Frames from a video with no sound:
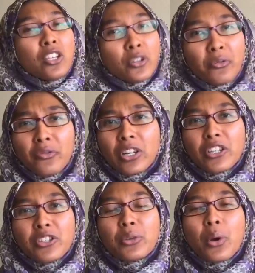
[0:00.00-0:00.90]
So
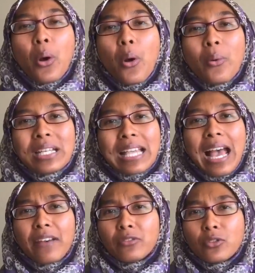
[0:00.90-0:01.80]
first, you always
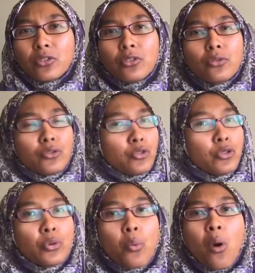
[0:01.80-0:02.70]
have to choose, do
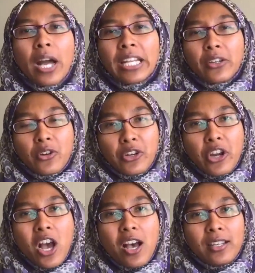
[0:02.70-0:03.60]
you want it or
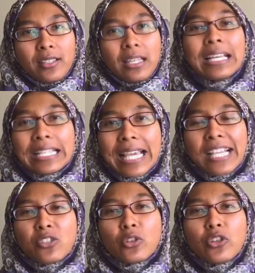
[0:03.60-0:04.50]
not?
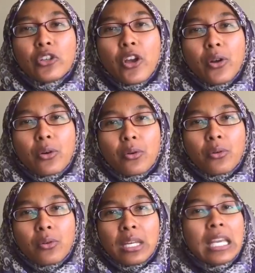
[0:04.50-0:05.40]
Yes or no?
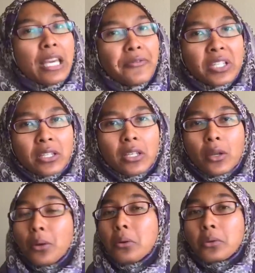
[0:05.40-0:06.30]
If it's a
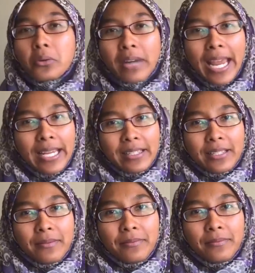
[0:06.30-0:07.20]
no, great.